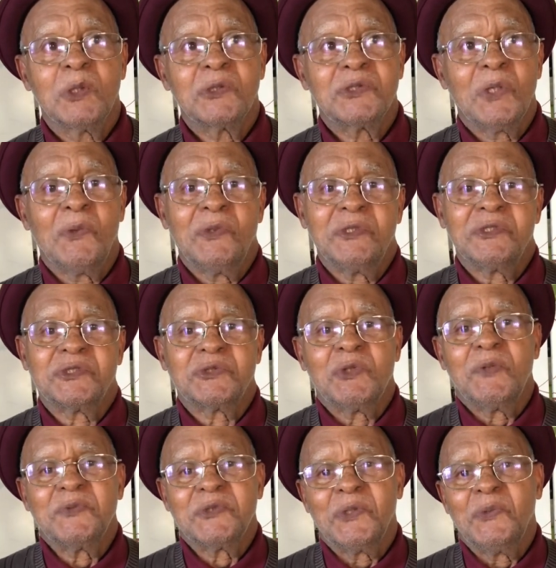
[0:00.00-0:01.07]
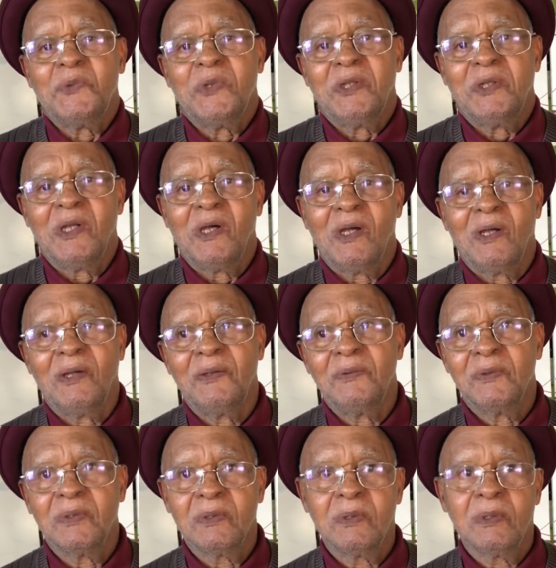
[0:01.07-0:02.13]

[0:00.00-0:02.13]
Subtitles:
So in the scripture, when the